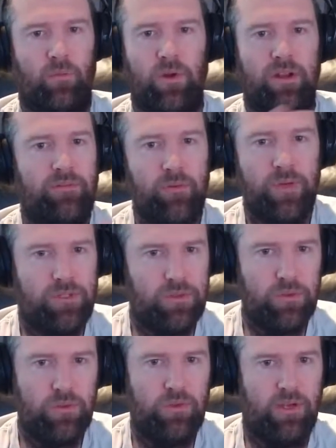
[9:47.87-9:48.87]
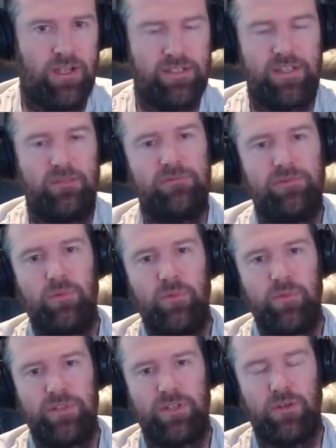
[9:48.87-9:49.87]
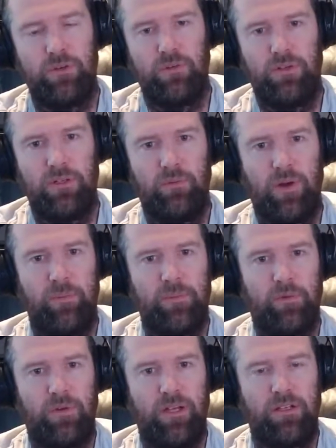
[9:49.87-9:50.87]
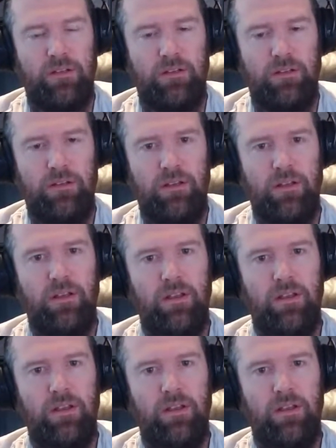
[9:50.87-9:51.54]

Whatever we do has some form of security wrapped around it.